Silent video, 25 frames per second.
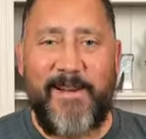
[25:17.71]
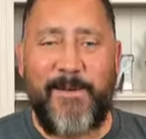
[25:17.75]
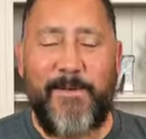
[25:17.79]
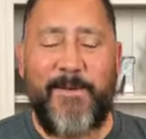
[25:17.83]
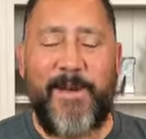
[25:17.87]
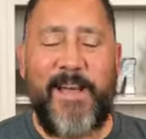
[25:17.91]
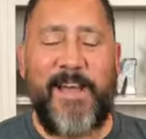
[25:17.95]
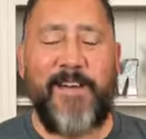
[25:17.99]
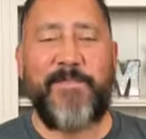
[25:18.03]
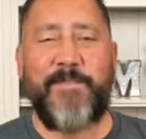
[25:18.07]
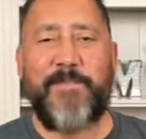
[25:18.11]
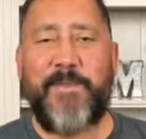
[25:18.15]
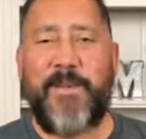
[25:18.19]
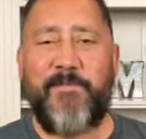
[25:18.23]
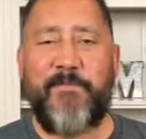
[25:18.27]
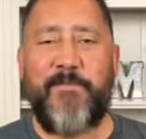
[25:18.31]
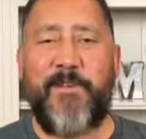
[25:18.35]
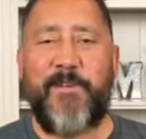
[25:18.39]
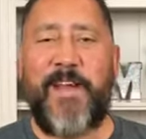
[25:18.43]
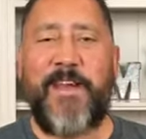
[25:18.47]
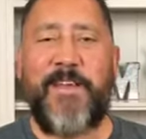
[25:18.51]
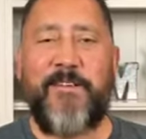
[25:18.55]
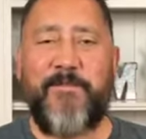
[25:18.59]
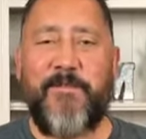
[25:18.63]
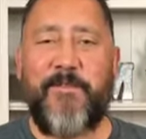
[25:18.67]
We have to be
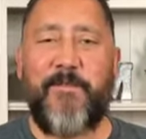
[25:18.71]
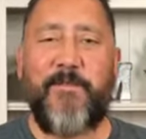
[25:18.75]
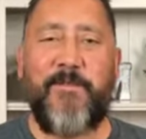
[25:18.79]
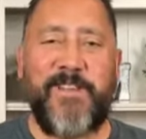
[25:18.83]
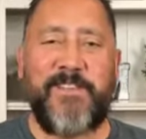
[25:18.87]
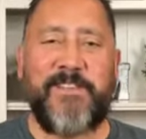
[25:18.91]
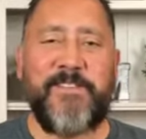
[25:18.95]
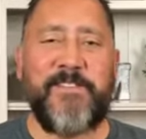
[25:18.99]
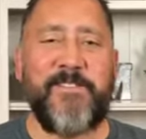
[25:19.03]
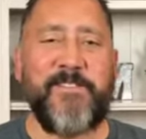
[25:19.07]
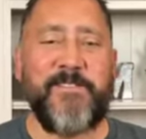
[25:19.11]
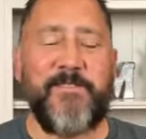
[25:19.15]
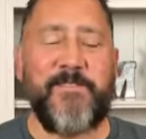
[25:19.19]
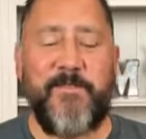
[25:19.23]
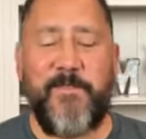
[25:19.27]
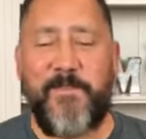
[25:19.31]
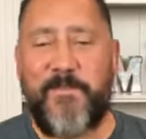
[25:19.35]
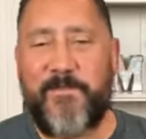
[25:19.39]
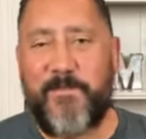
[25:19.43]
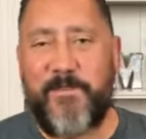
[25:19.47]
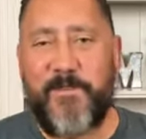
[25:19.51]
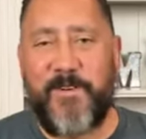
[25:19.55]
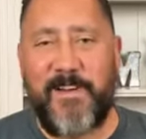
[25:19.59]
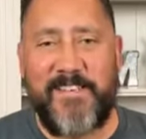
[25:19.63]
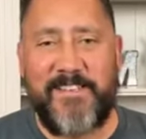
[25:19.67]
ready for what's in store
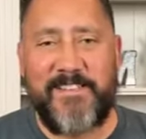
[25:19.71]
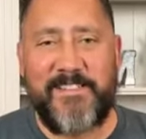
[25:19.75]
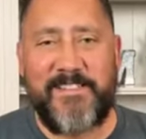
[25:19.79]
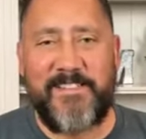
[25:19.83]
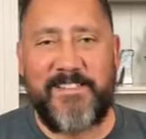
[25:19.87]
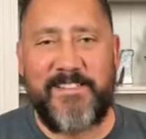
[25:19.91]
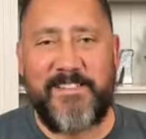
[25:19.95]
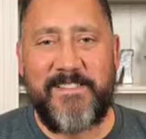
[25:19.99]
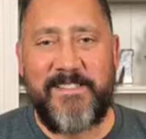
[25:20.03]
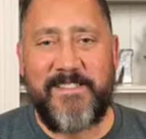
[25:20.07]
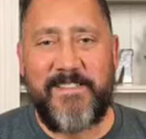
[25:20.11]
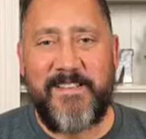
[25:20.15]
for us.